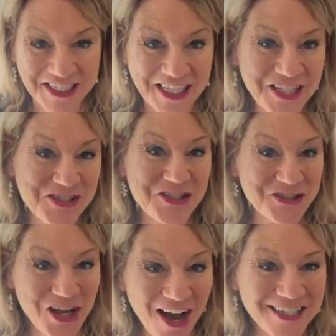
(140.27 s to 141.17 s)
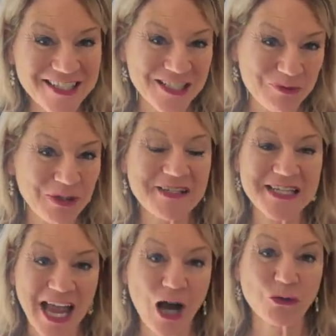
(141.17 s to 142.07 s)
He goes, you're not
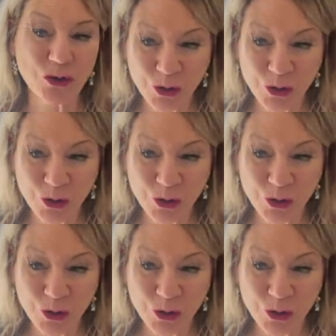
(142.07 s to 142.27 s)
expressing how